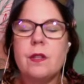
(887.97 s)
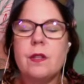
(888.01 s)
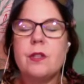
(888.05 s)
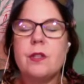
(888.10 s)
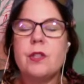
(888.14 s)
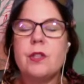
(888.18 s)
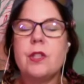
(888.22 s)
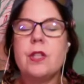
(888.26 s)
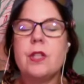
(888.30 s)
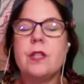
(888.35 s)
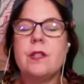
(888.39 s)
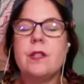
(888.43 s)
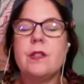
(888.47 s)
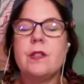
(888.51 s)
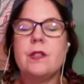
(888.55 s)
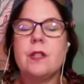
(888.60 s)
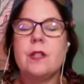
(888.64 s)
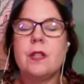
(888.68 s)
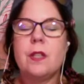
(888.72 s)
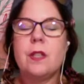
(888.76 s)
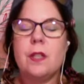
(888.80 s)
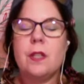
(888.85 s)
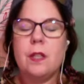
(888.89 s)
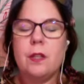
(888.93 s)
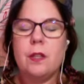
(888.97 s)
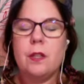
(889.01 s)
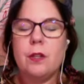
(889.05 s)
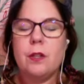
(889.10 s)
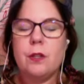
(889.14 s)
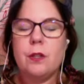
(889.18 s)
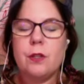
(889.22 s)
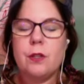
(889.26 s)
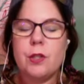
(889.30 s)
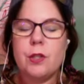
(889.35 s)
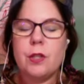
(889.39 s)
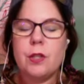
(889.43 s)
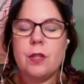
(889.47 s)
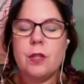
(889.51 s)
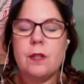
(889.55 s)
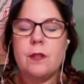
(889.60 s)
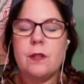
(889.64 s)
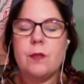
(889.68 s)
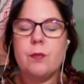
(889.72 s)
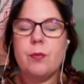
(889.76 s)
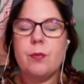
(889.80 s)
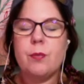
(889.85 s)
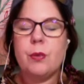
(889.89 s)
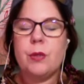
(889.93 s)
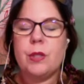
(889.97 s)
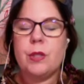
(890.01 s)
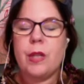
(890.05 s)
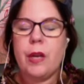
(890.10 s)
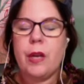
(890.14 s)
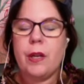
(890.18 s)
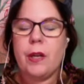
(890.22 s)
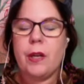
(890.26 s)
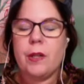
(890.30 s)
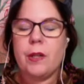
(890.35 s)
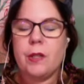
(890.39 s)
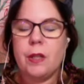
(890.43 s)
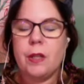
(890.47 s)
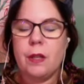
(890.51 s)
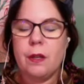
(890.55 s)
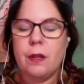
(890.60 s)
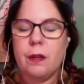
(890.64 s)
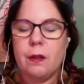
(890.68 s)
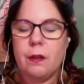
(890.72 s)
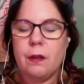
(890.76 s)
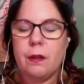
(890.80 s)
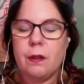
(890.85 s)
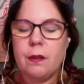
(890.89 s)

she is secure, she is protected.